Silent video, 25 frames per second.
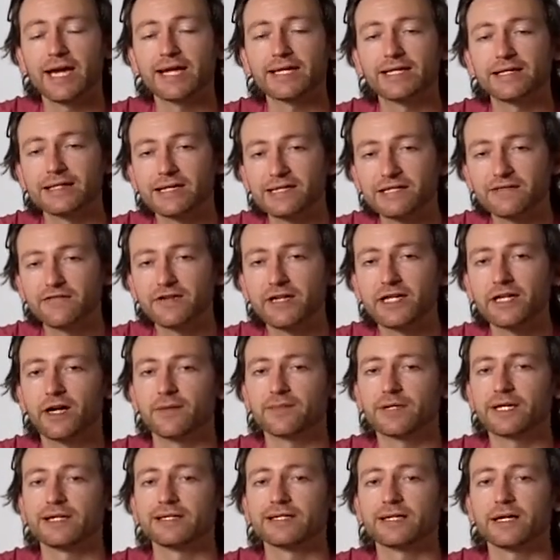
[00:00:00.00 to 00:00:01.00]
and in this
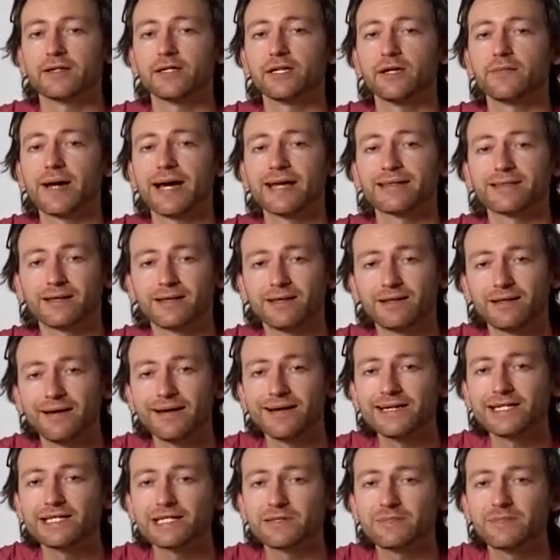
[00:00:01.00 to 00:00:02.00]
video I'm going to tell you about the
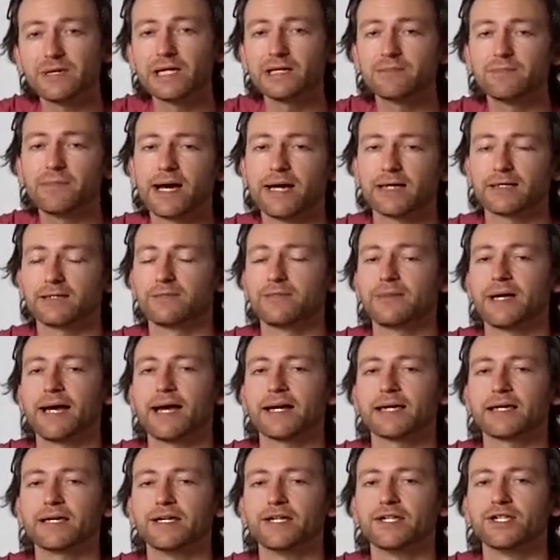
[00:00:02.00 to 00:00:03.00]
LightSpeed patent
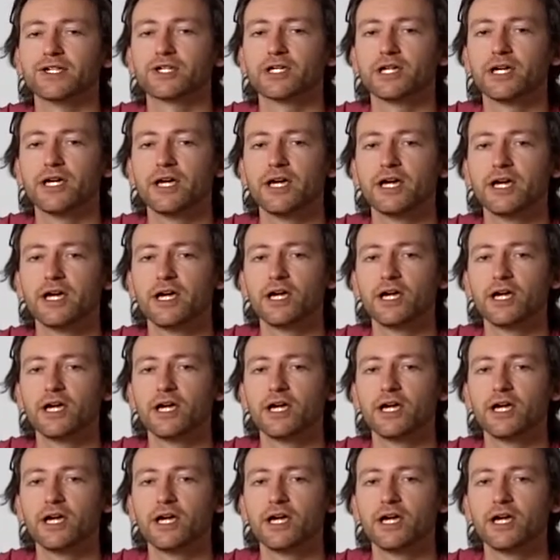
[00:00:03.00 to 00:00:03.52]
package,